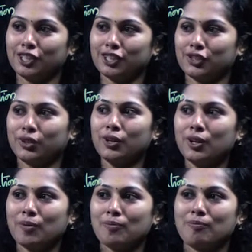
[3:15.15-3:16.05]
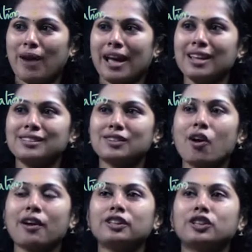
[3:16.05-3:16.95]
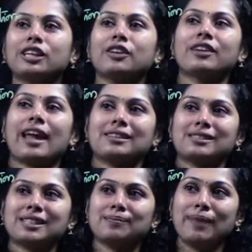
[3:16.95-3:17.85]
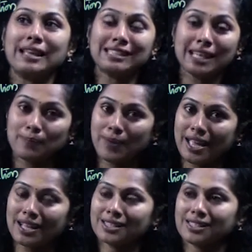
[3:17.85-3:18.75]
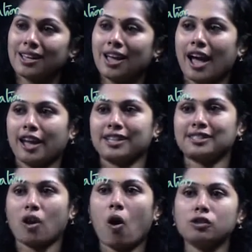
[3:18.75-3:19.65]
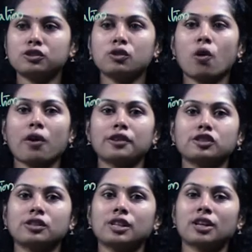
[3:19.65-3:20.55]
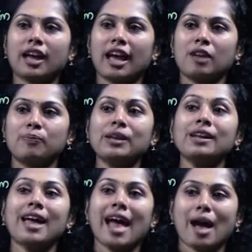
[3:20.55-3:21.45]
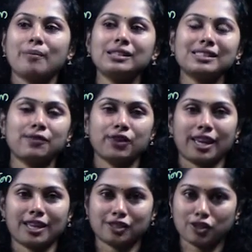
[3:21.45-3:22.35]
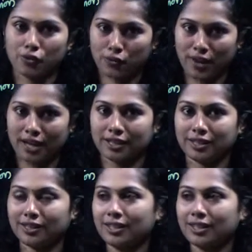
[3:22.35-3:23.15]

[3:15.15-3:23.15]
So bile is going to give an basic pH, and it's also going to help in emulsification of fat.